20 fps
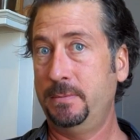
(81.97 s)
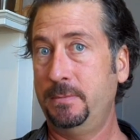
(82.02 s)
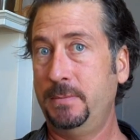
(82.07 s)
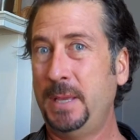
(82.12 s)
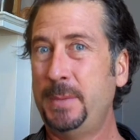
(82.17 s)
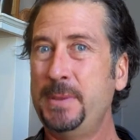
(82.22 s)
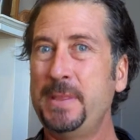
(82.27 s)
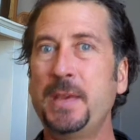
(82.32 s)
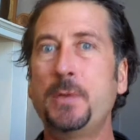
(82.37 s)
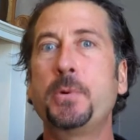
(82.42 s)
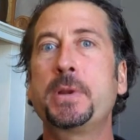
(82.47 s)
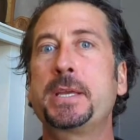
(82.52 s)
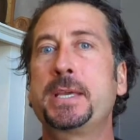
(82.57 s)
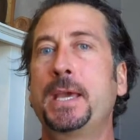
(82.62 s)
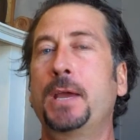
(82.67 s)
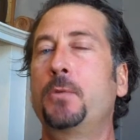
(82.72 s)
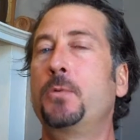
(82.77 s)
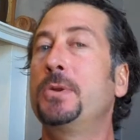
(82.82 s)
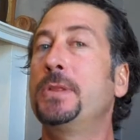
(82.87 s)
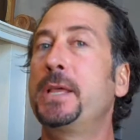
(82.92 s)
Maybe they want to
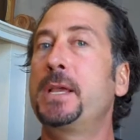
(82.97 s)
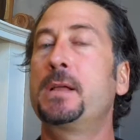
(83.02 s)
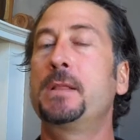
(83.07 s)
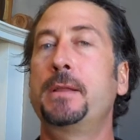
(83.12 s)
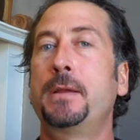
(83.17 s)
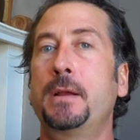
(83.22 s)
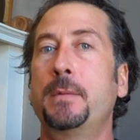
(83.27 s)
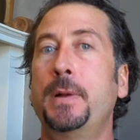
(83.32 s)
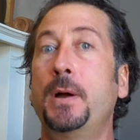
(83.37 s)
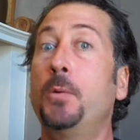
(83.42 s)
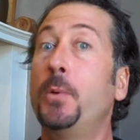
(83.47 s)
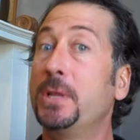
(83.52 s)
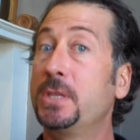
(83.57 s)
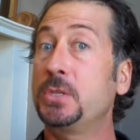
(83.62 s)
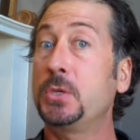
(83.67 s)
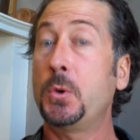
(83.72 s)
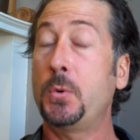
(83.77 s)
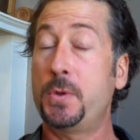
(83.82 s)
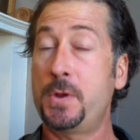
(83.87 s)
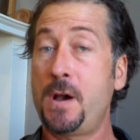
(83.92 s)
get really clear about what's
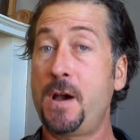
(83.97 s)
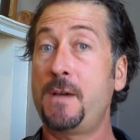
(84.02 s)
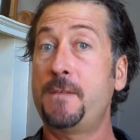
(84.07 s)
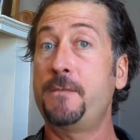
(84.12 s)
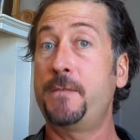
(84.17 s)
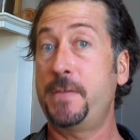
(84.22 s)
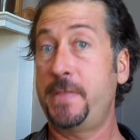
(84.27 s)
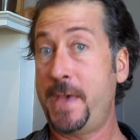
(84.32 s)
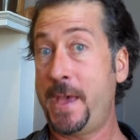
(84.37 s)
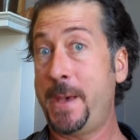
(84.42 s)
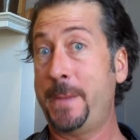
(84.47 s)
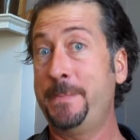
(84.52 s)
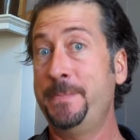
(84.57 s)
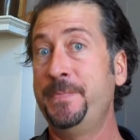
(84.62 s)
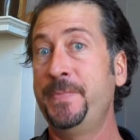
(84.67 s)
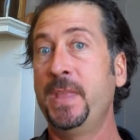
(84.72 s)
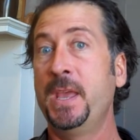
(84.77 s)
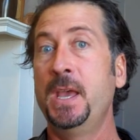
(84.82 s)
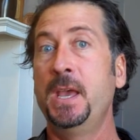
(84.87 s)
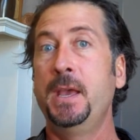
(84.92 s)
going on for them
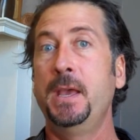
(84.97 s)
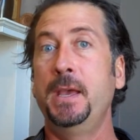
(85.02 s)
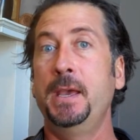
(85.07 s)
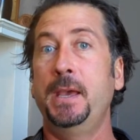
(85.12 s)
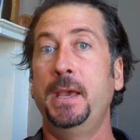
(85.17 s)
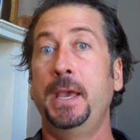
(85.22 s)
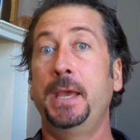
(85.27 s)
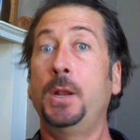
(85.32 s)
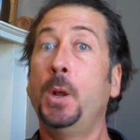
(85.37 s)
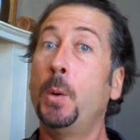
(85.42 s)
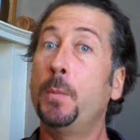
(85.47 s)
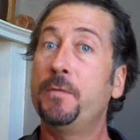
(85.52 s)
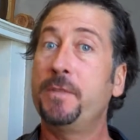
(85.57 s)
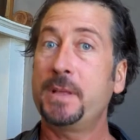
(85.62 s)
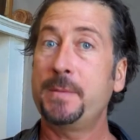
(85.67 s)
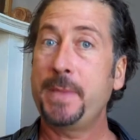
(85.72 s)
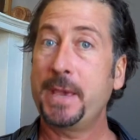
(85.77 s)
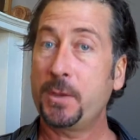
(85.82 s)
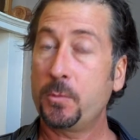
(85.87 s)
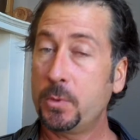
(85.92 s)
and
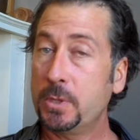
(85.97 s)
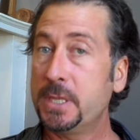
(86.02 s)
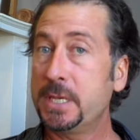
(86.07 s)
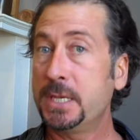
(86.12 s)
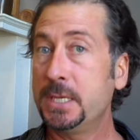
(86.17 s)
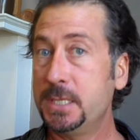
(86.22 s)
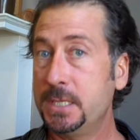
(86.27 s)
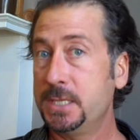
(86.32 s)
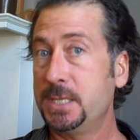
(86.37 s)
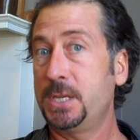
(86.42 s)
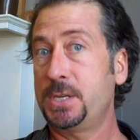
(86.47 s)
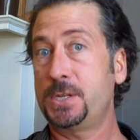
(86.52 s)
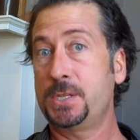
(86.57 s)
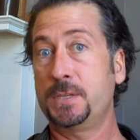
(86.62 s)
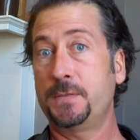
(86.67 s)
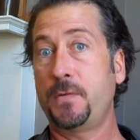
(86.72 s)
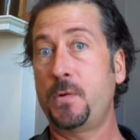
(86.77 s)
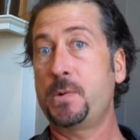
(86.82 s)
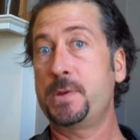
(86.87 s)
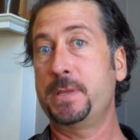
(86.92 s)
hopefully make really good
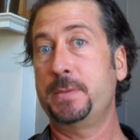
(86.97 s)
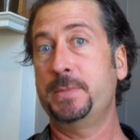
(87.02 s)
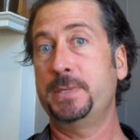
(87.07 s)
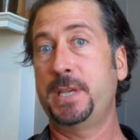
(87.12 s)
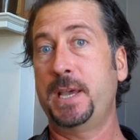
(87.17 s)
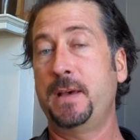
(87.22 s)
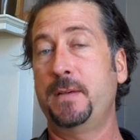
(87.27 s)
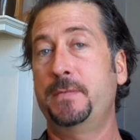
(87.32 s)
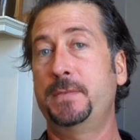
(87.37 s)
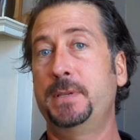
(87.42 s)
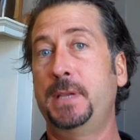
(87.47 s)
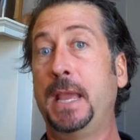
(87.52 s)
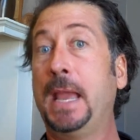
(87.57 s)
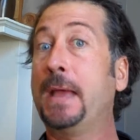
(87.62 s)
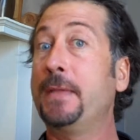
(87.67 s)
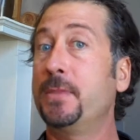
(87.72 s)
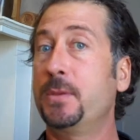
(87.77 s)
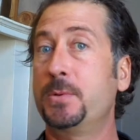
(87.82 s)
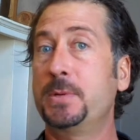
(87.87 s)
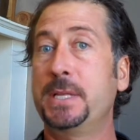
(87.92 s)
decisions for themselves
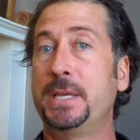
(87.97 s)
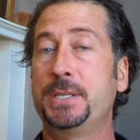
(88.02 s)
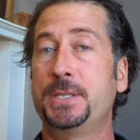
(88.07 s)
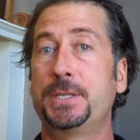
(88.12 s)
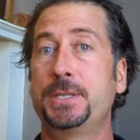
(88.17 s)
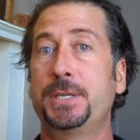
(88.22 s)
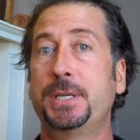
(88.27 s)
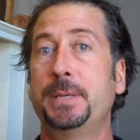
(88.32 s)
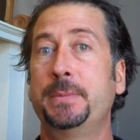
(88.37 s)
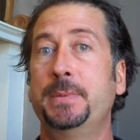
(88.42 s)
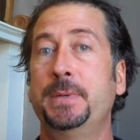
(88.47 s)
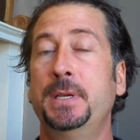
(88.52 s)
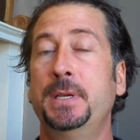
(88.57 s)
and the relationship.